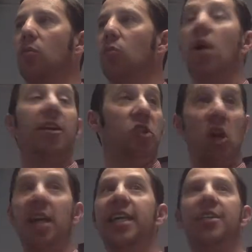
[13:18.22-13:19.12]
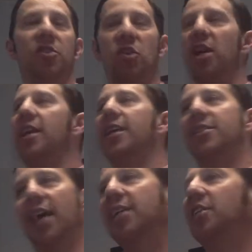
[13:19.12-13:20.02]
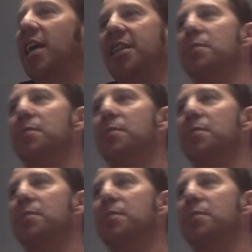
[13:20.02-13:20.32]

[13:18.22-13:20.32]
Right, you're trying to educate